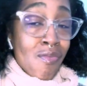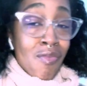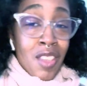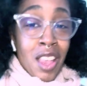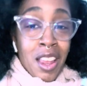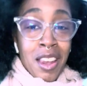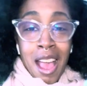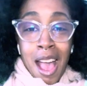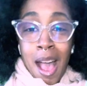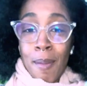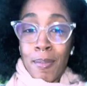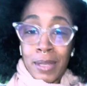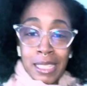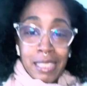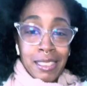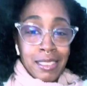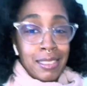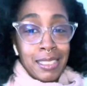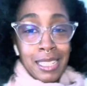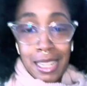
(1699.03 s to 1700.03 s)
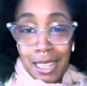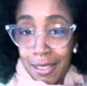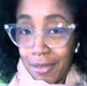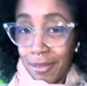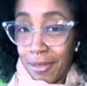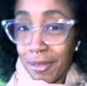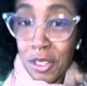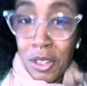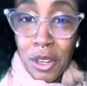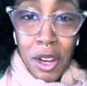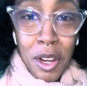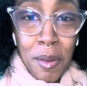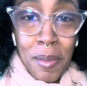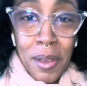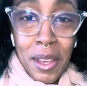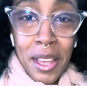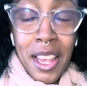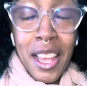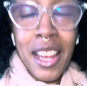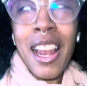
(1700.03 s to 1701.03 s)
now I'm in a seat. You know what I
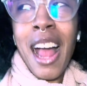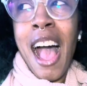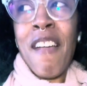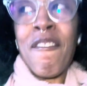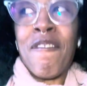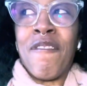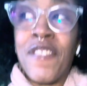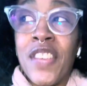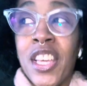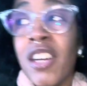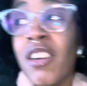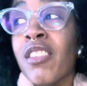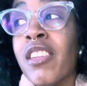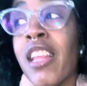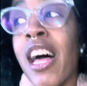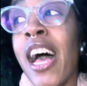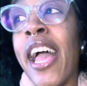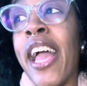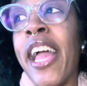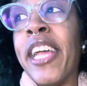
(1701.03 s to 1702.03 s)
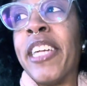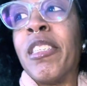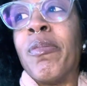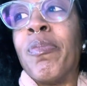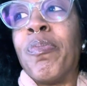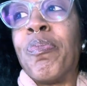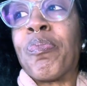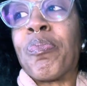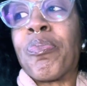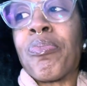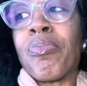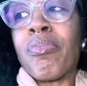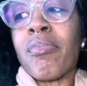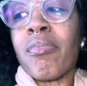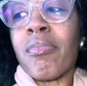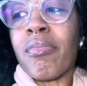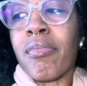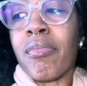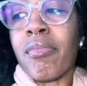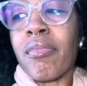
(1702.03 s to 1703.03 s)
mean? I feel like
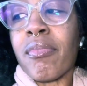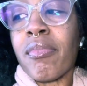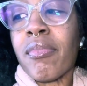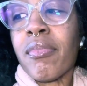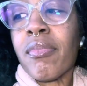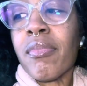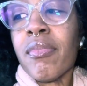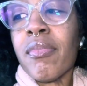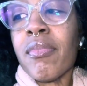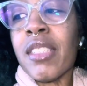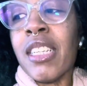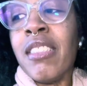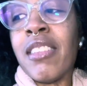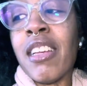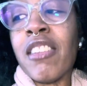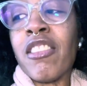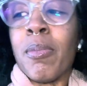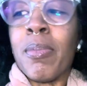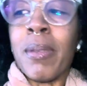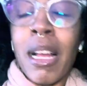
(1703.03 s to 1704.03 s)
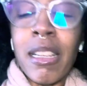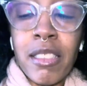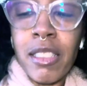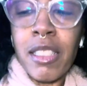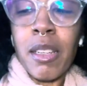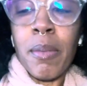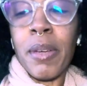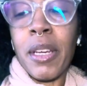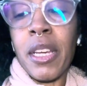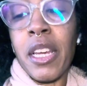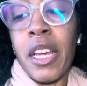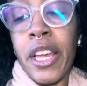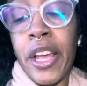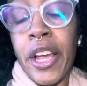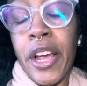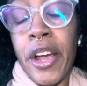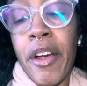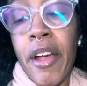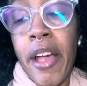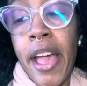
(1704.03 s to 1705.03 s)
it's such a blessing to be
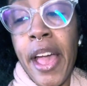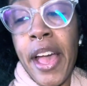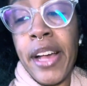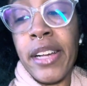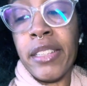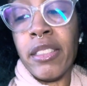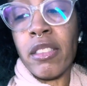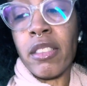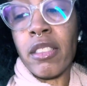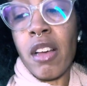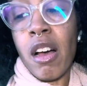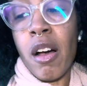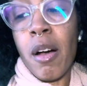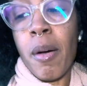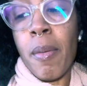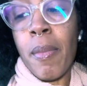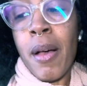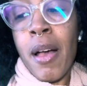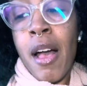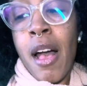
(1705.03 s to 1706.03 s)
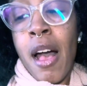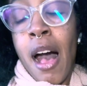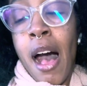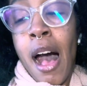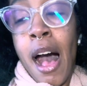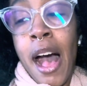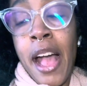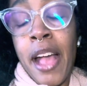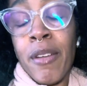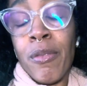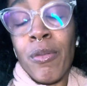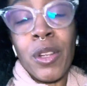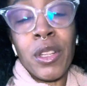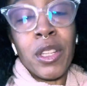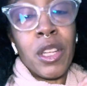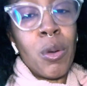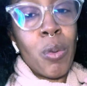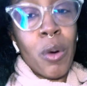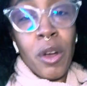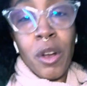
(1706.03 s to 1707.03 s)
here, and I
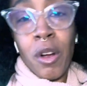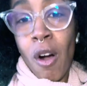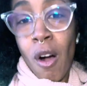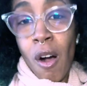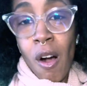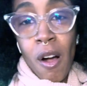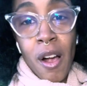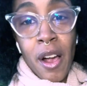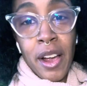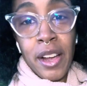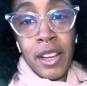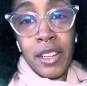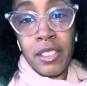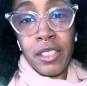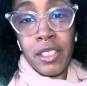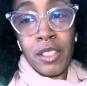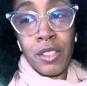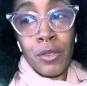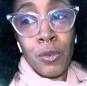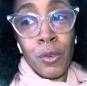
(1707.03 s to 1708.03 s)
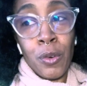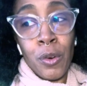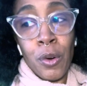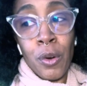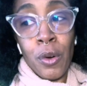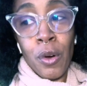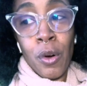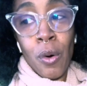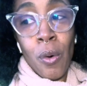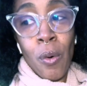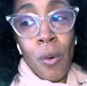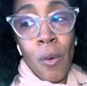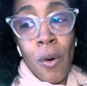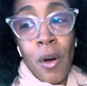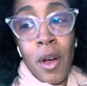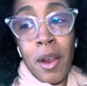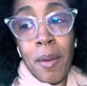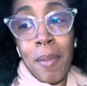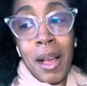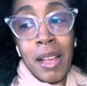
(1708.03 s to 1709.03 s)
really work hard
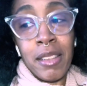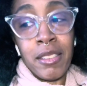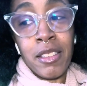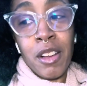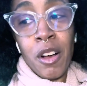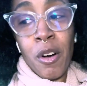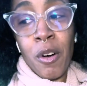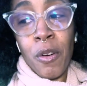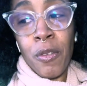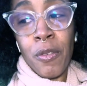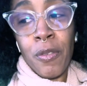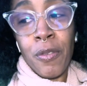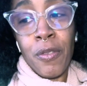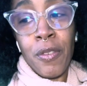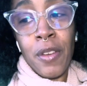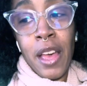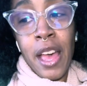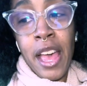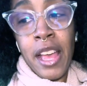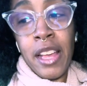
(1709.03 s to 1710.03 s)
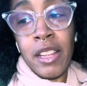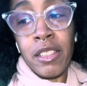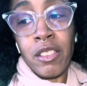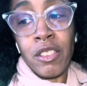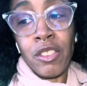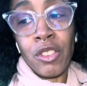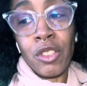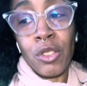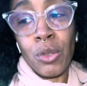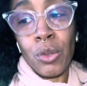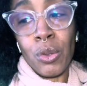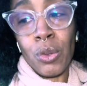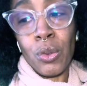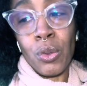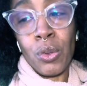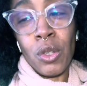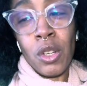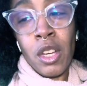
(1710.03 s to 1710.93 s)
on myself and to